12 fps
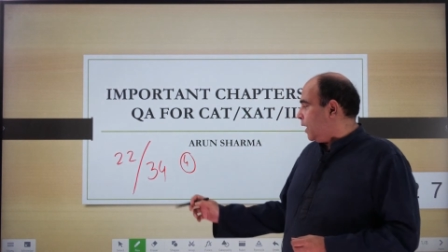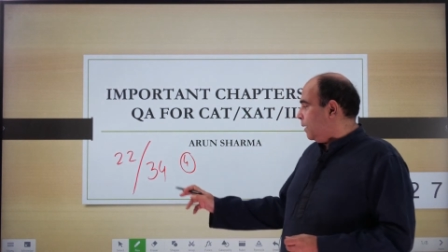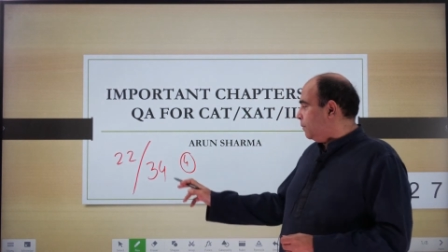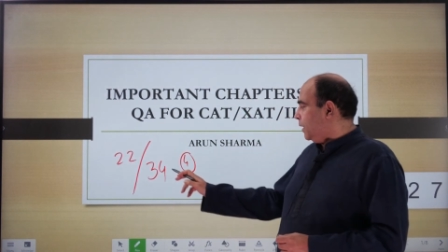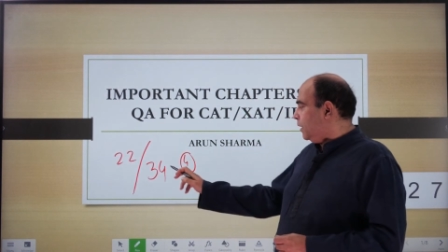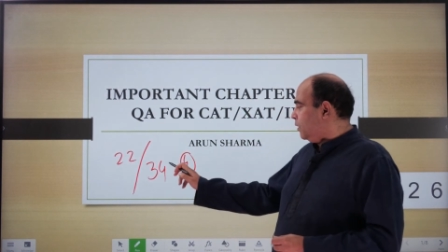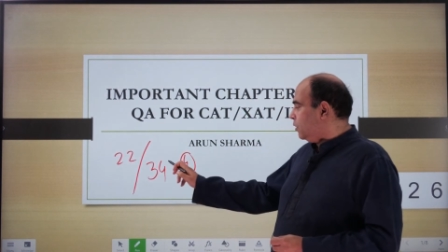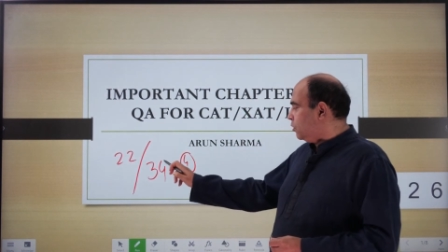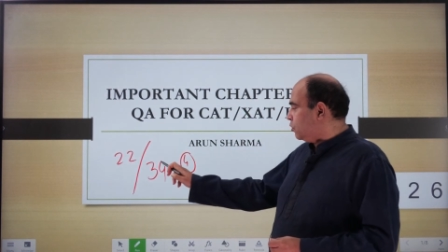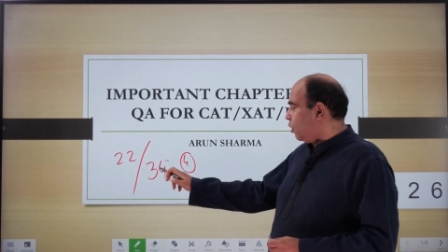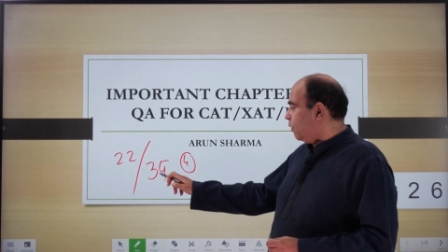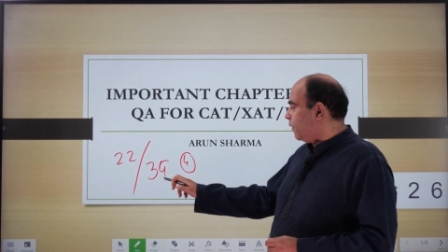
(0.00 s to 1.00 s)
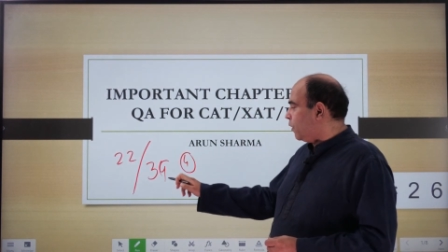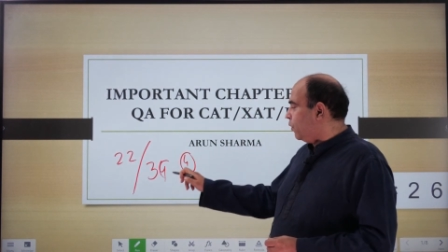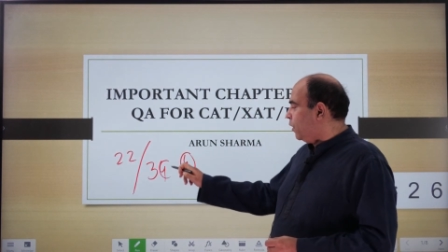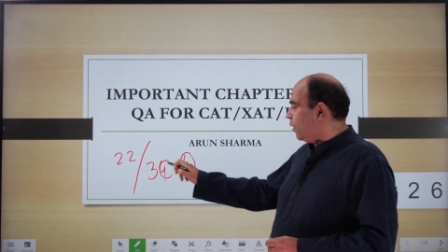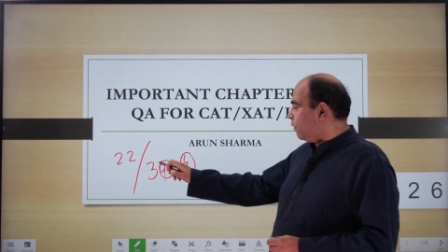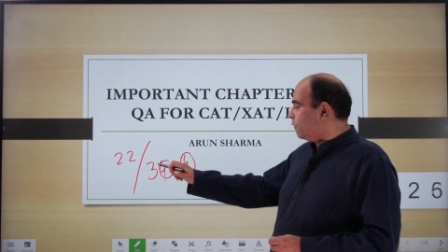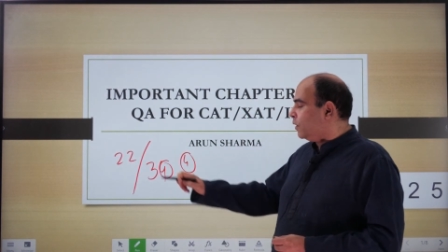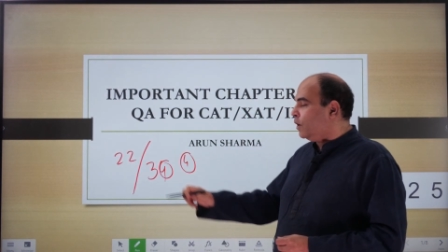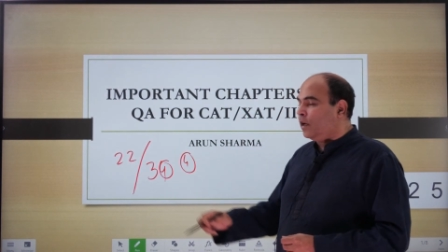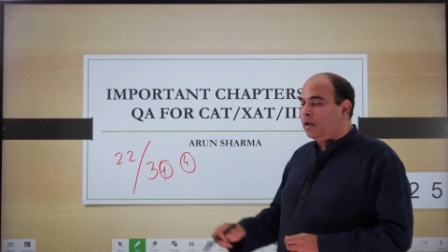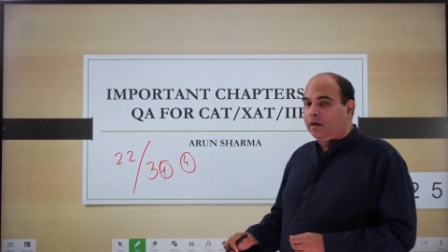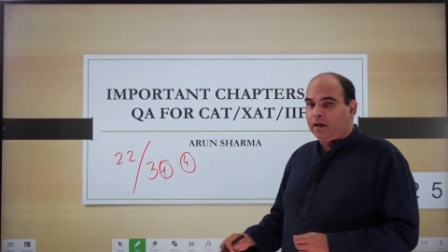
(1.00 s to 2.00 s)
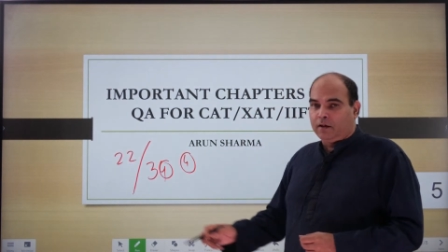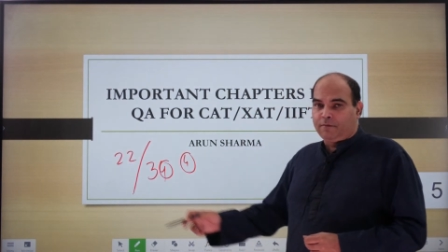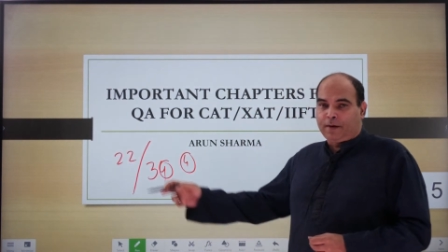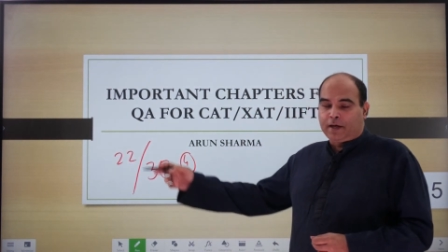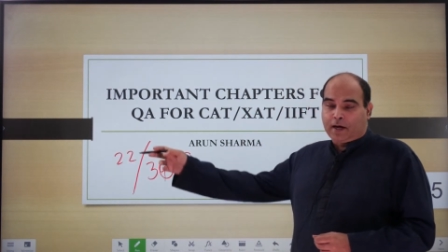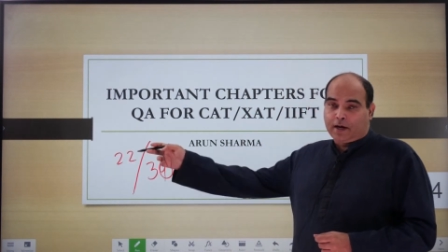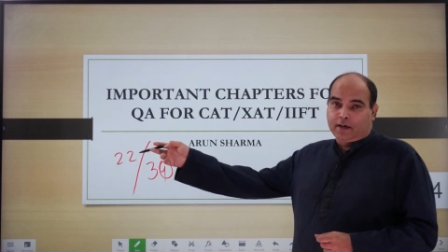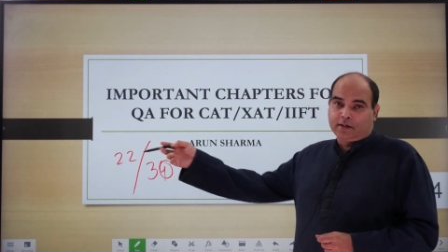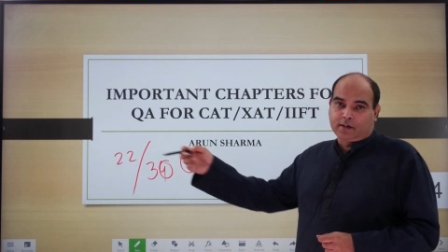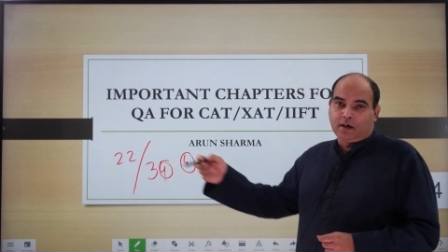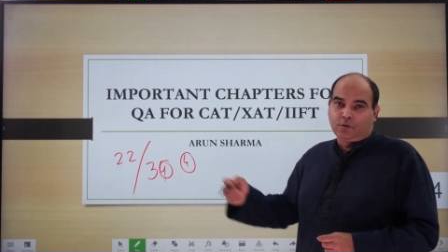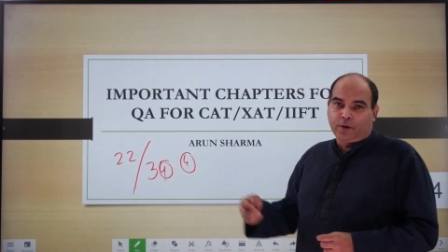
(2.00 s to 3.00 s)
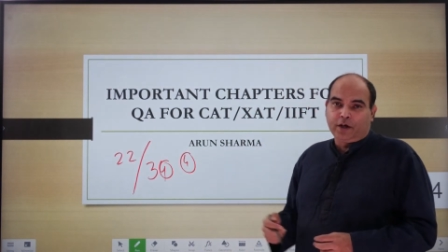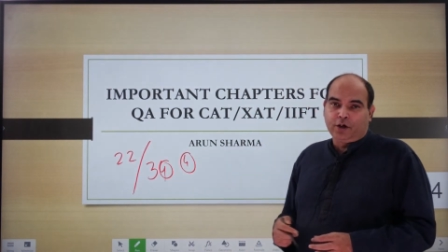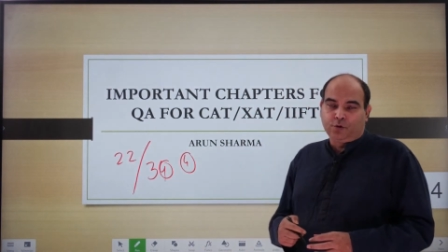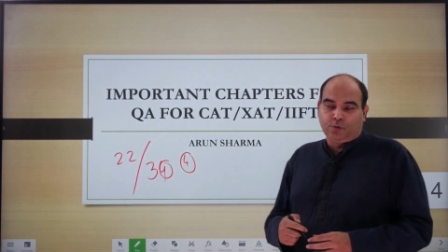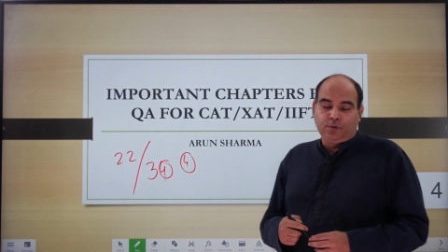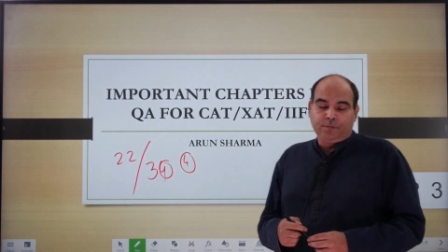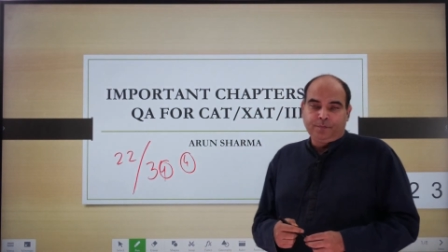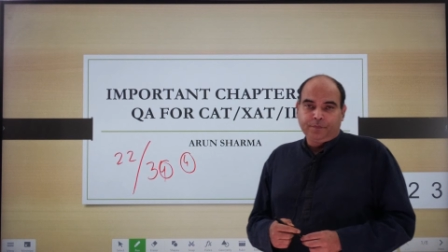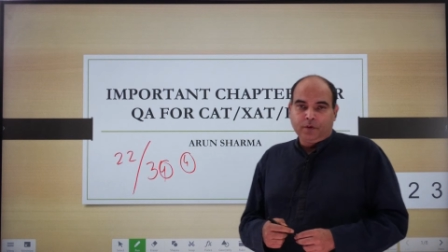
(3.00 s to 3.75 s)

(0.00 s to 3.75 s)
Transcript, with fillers: i am then solving only out of 30 and if my target is still 22